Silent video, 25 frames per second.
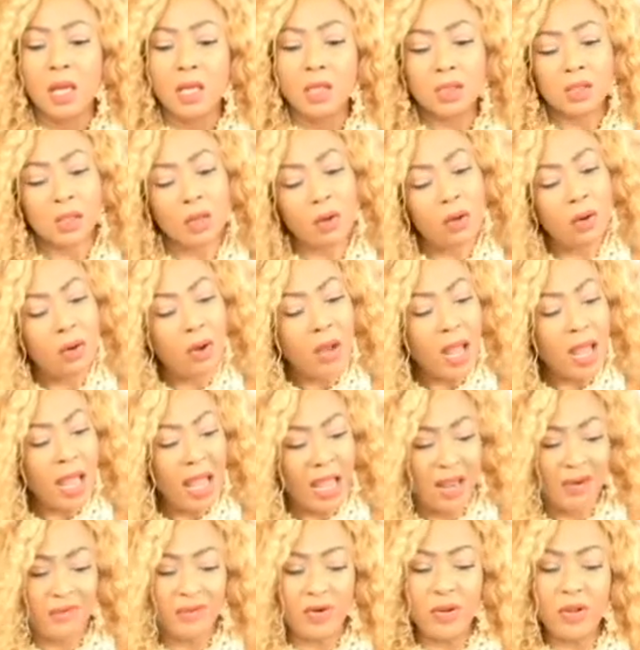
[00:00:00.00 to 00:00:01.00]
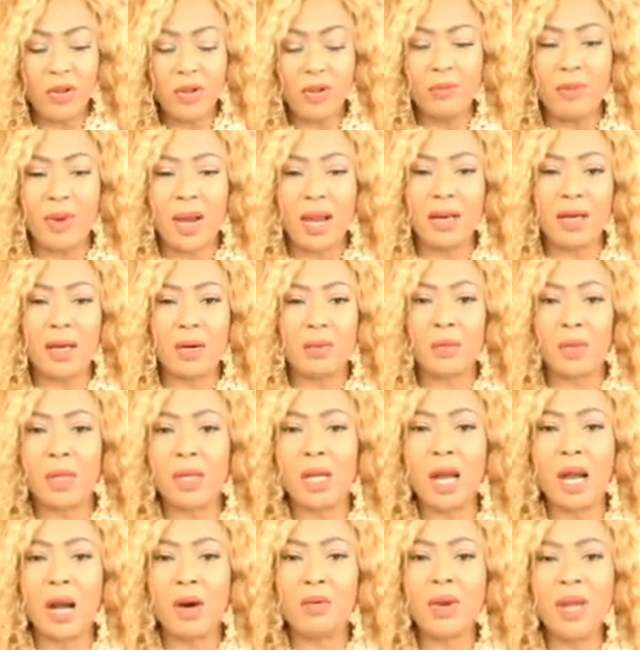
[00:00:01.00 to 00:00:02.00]
So every human that
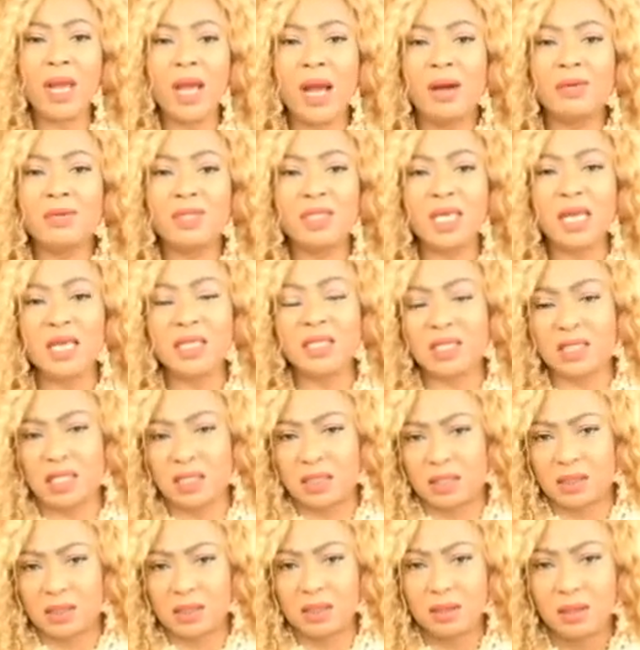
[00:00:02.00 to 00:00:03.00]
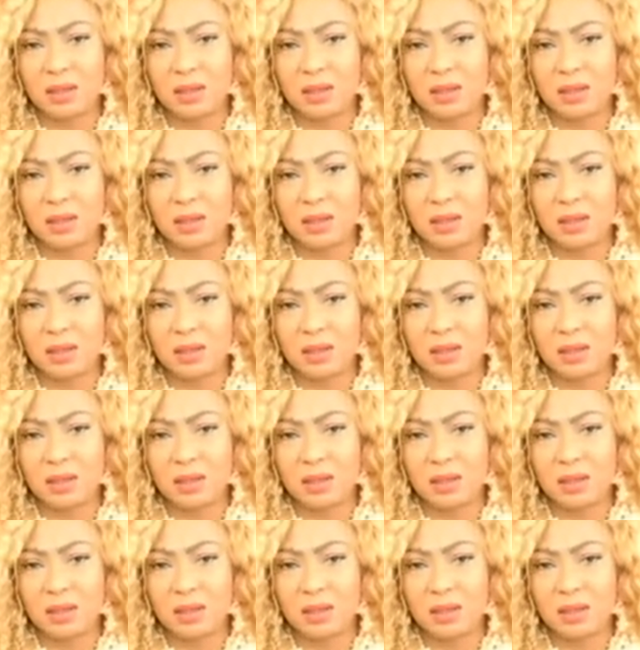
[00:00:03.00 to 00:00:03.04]
we are, we have senses.